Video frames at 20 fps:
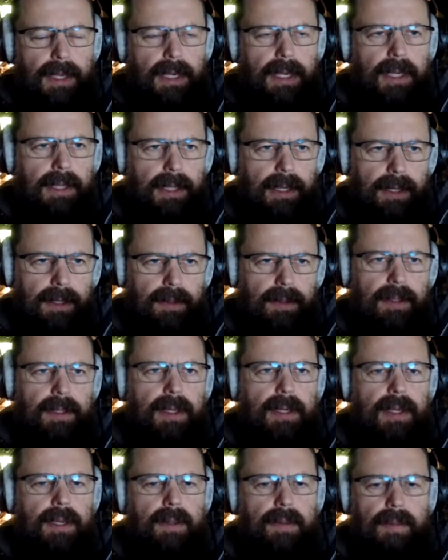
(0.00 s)
Now,
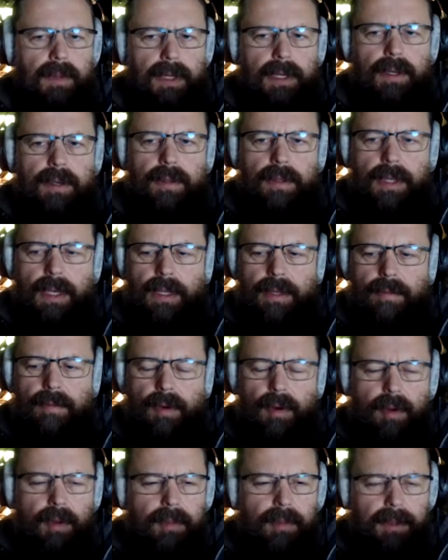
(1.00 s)
we could get
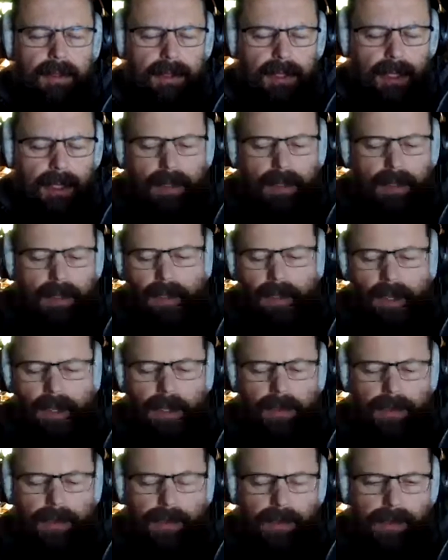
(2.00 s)
very particular
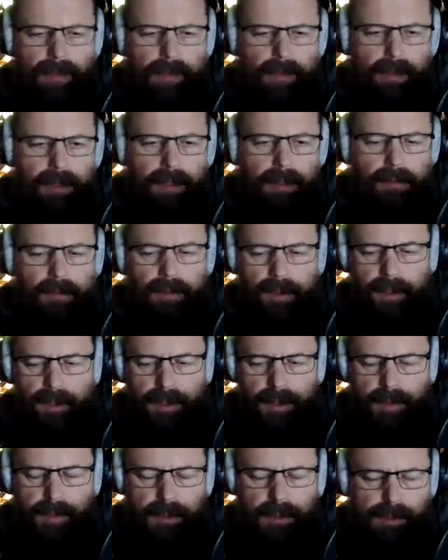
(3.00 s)
about the
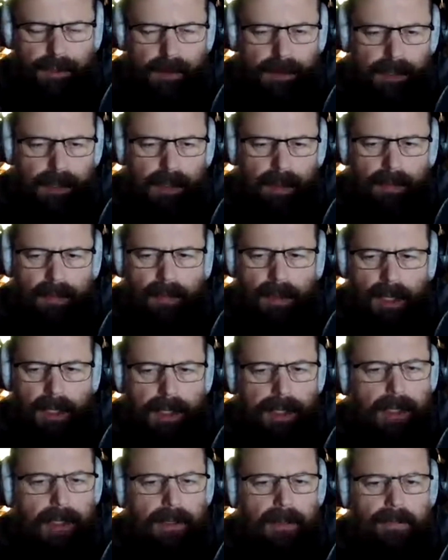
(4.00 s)
differences between
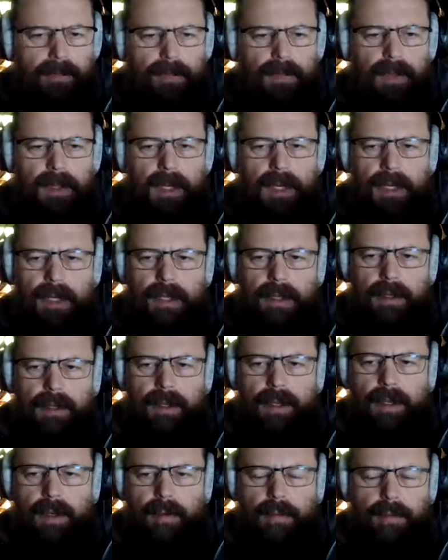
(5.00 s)
money and
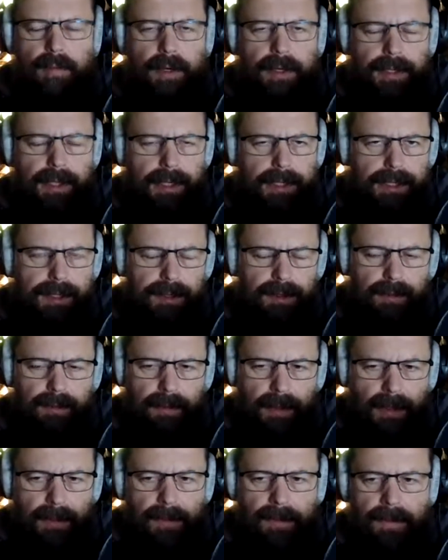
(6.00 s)
financial
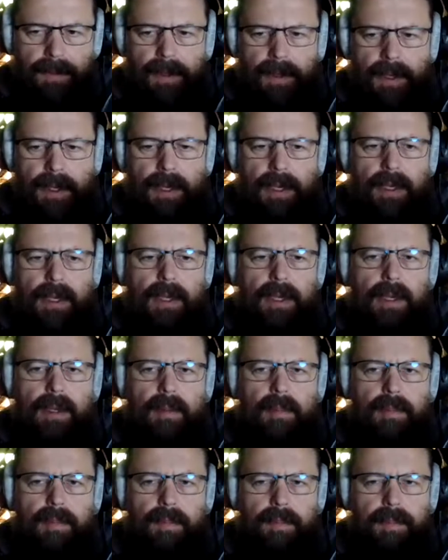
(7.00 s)
wealth,
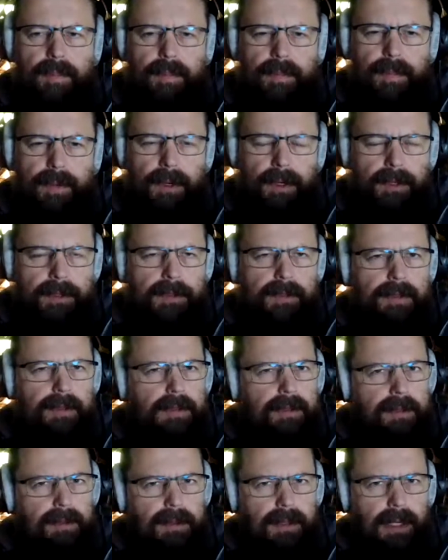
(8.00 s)
but
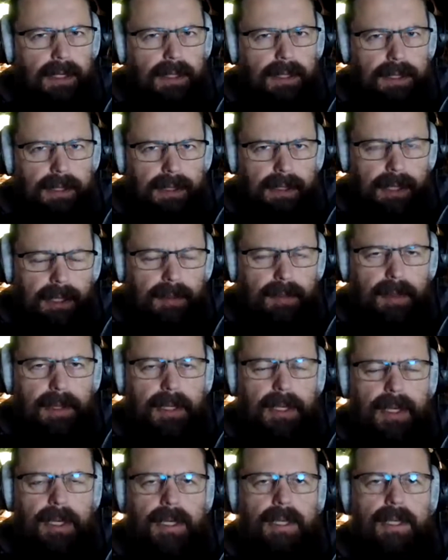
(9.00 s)
that's
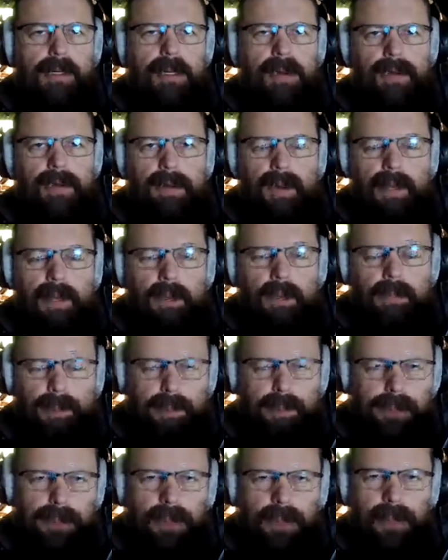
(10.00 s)
nitpicking. I think we
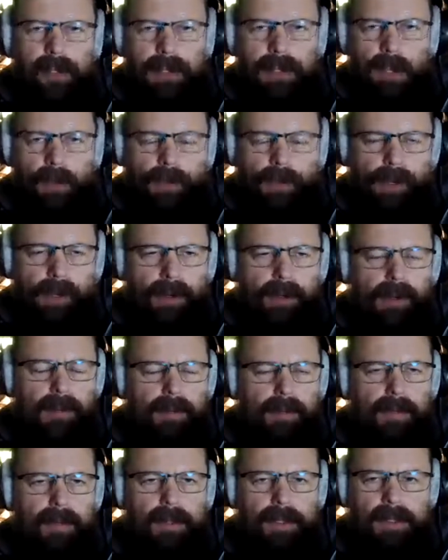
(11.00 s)
shouldn't go there.
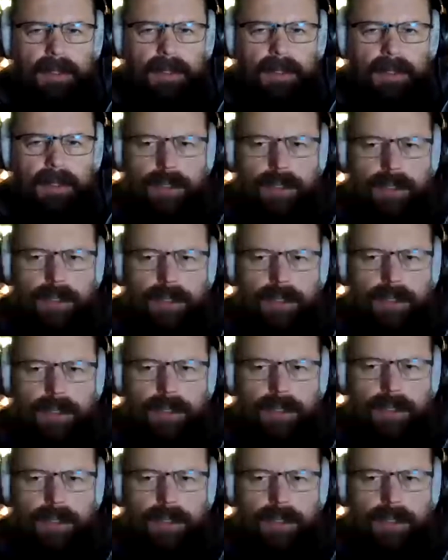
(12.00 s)
We should
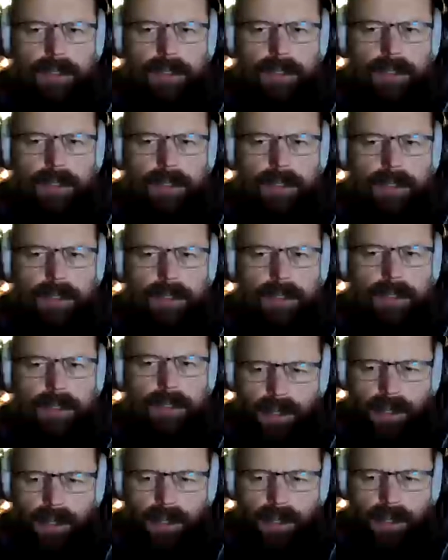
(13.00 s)
stay on the
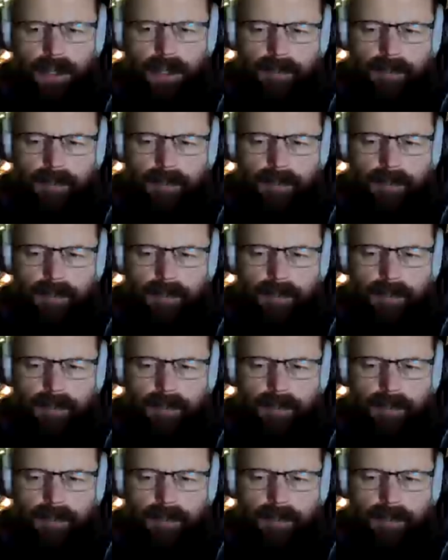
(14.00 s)
topic here.